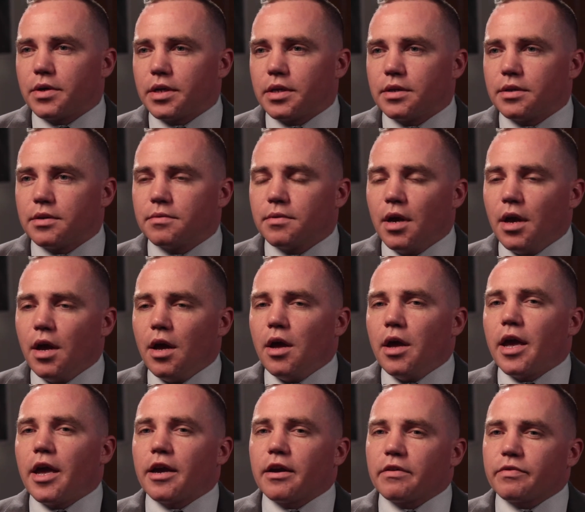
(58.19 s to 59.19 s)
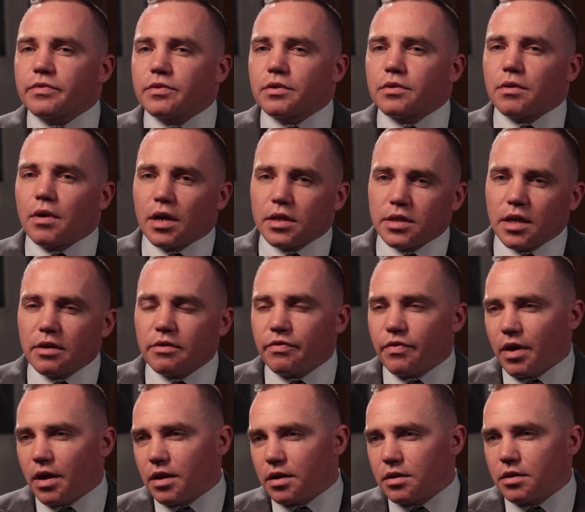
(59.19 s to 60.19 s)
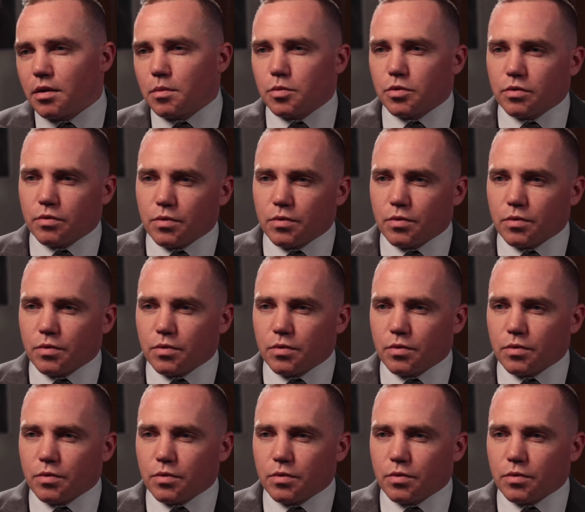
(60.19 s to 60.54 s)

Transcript: And after identifying a number